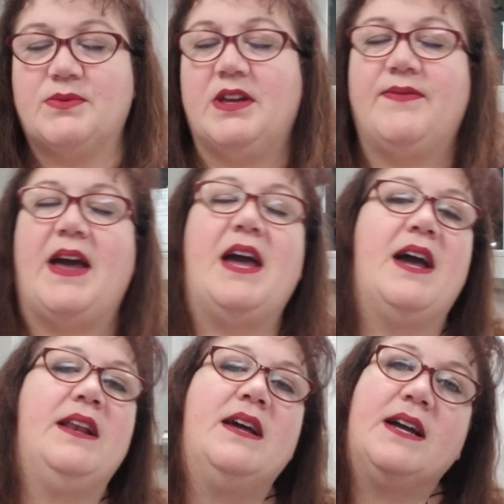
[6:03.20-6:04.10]
we have
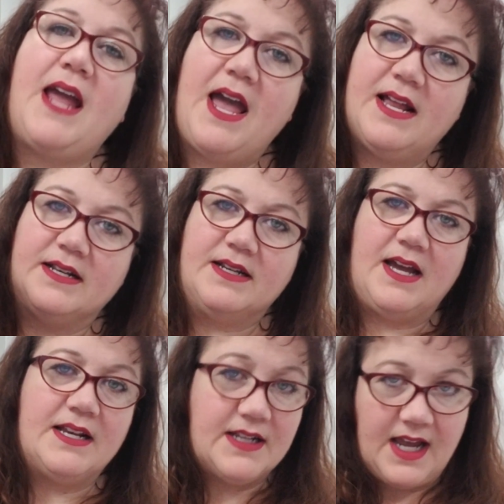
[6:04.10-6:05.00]
had again
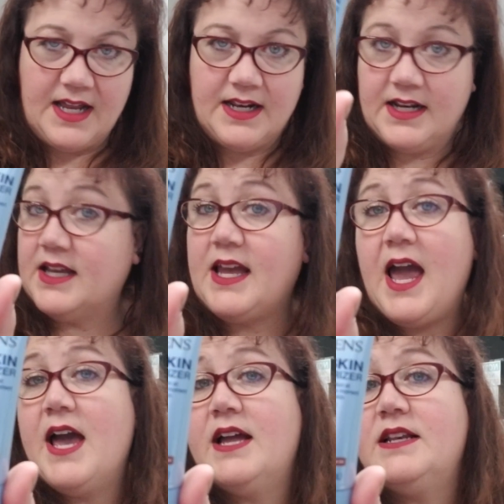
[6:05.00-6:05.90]
and again and
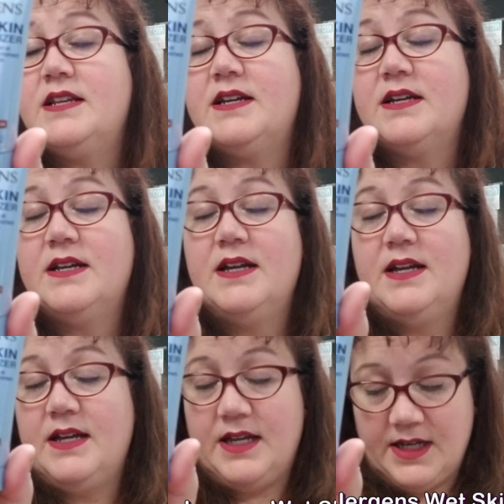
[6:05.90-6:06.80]
again
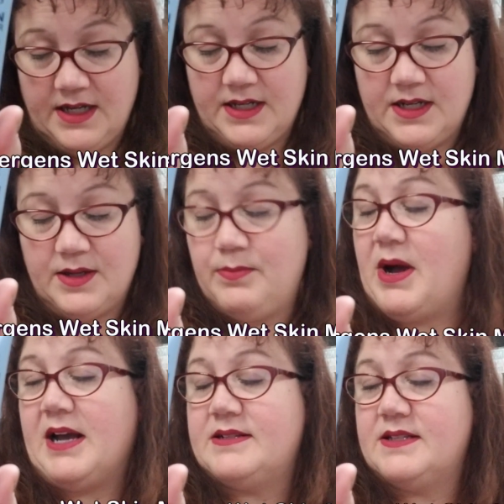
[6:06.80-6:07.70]
in
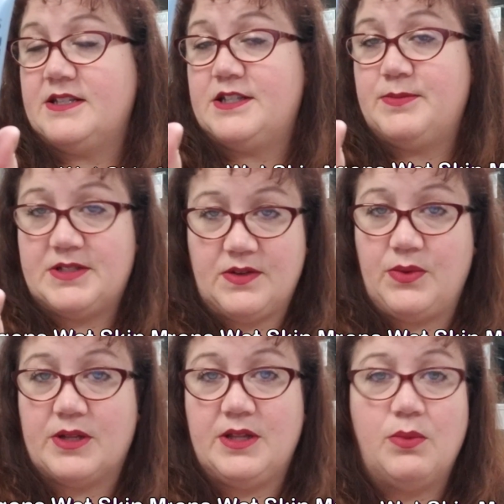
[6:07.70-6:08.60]
boxes,
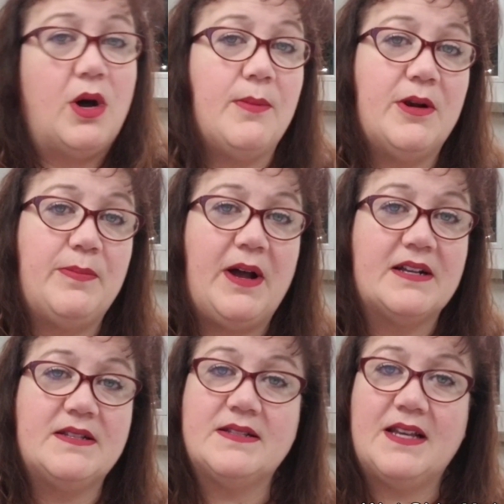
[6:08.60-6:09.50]
specifically Walmart
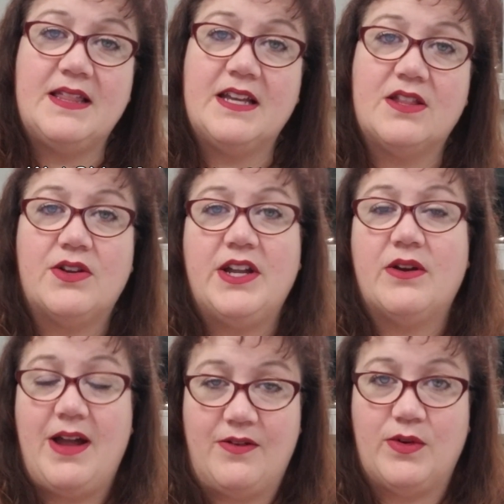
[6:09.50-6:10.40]
boxes. I think they're
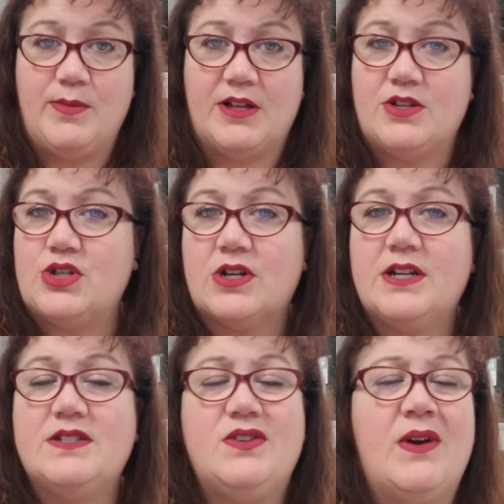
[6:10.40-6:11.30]
here every month.
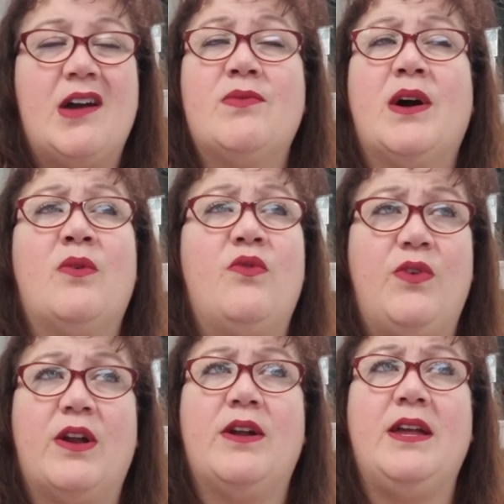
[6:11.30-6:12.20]
Jergens, you have a
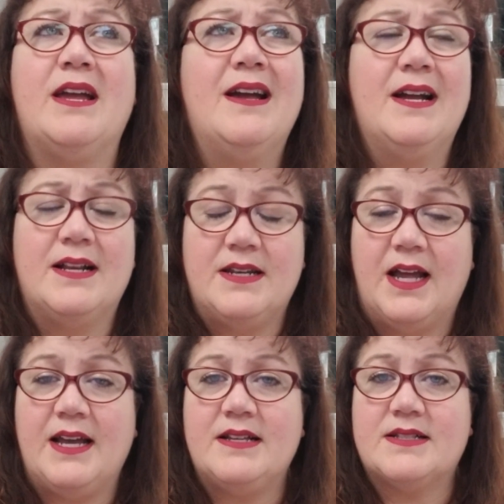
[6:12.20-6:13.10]
very
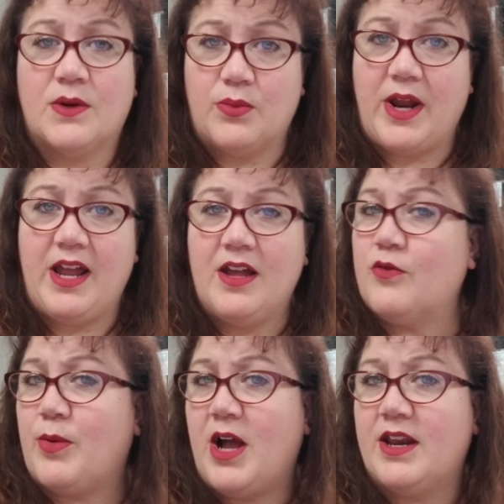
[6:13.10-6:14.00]
nice array
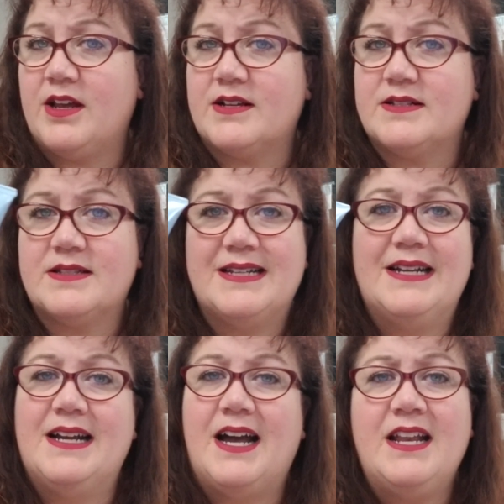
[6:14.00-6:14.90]
of products.
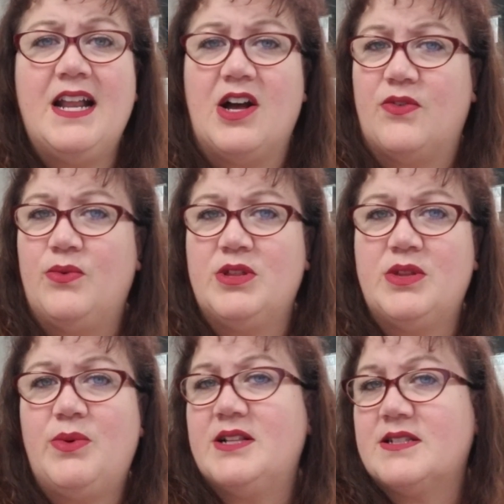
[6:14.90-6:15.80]
Enough with
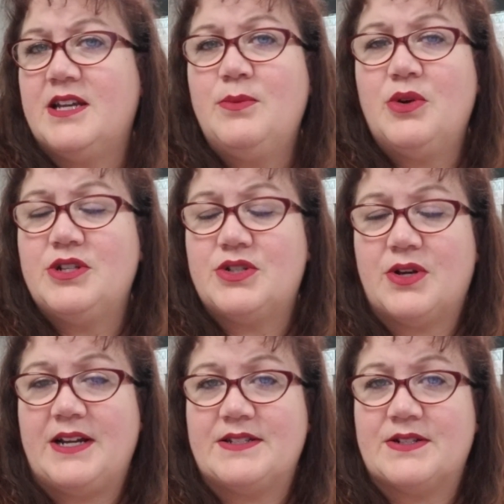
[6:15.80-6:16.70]
the wet skin
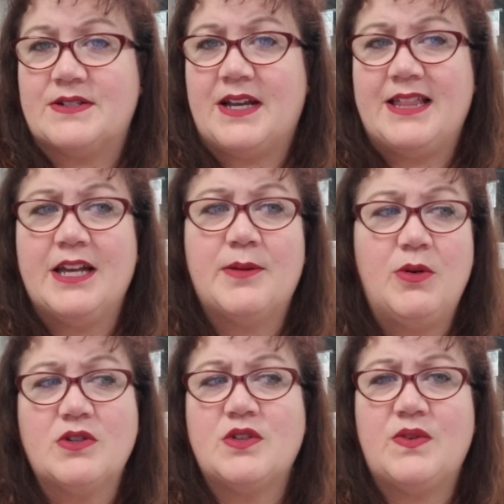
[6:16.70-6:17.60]
moisturizers. I think
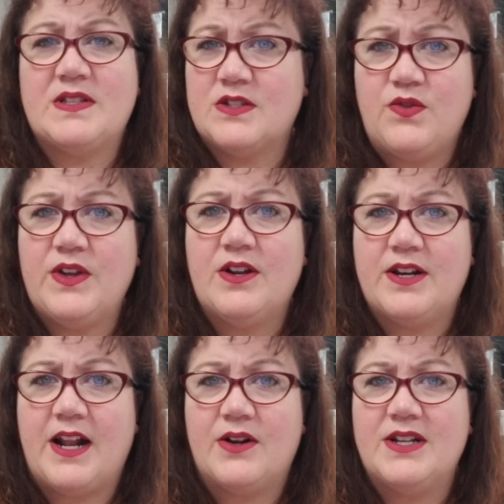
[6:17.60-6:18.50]
most of us had figured
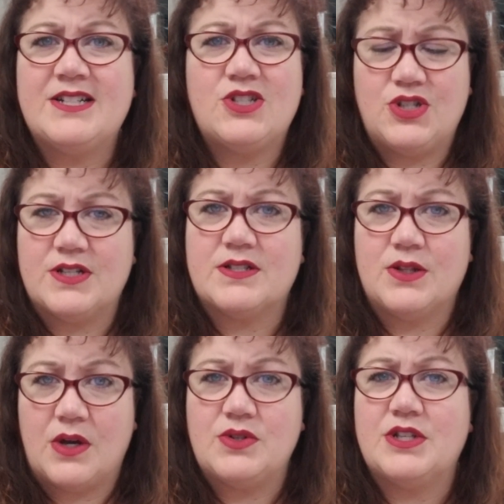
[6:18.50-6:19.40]
it out. It's just
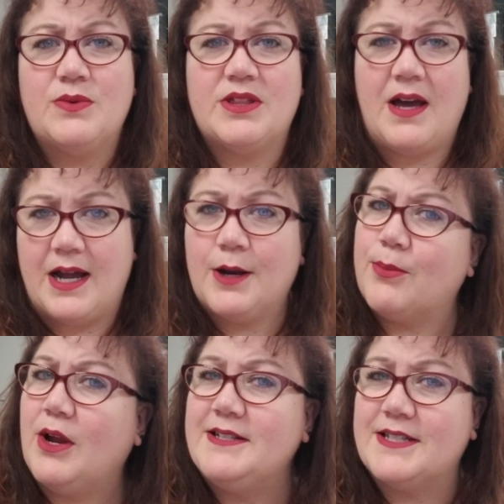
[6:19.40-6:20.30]
lotion with a higher
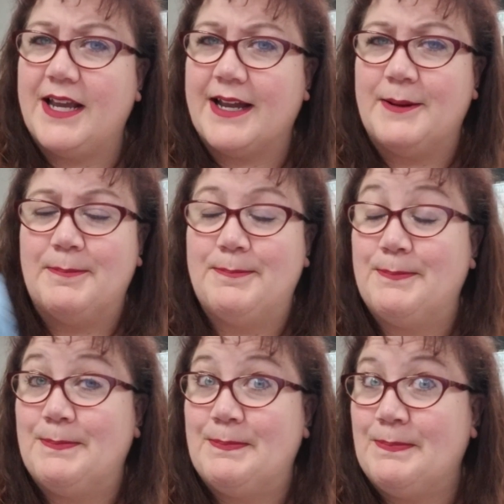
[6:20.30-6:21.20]
price tag.
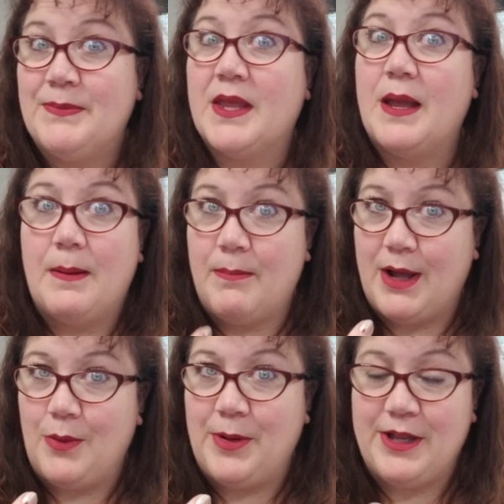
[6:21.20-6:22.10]

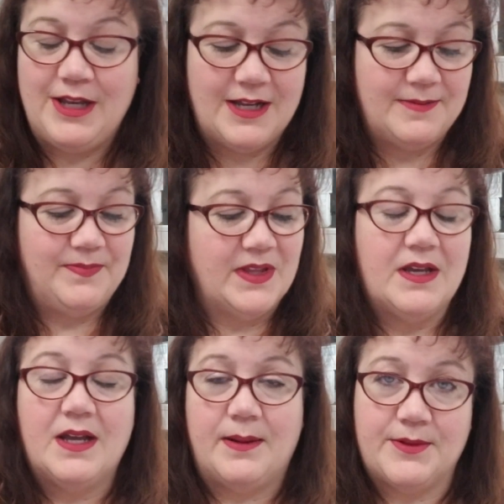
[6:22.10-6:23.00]
My opinion.
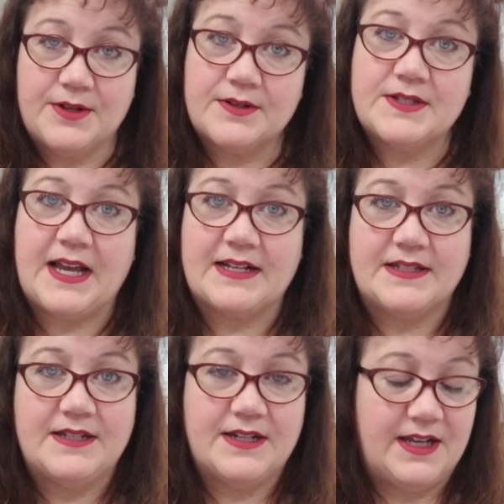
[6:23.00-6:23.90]
I'm a little
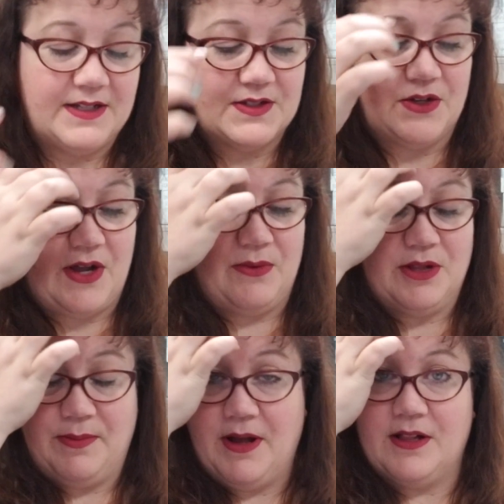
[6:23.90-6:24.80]
sassy today, so I
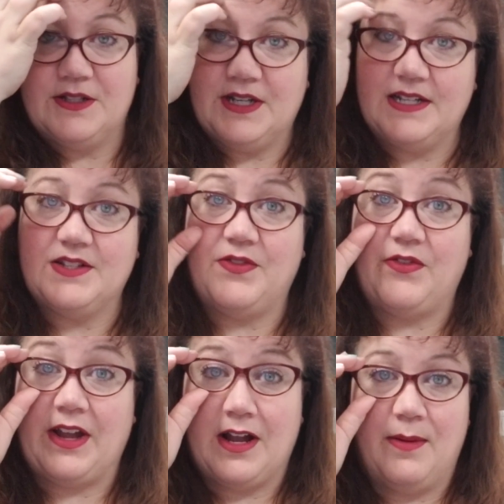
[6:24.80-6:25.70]
will apologize
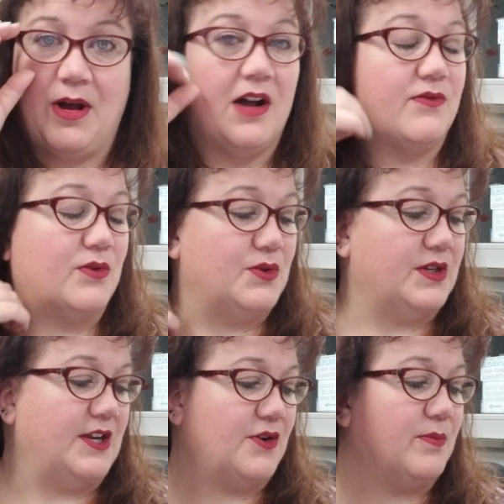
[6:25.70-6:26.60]
if I come off
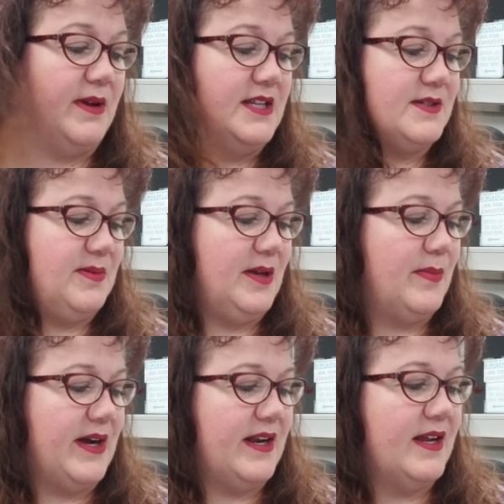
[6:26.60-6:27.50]
rude. I don't mean to be,
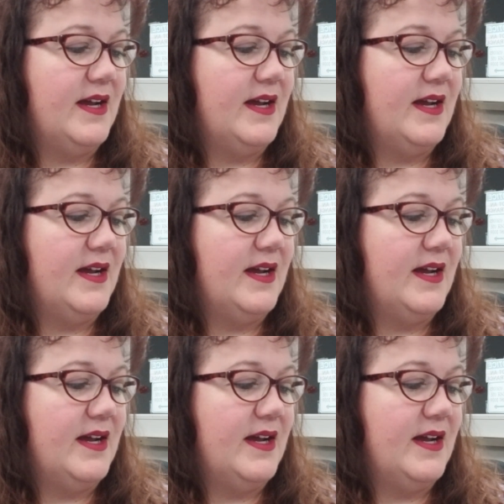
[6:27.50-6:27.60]
but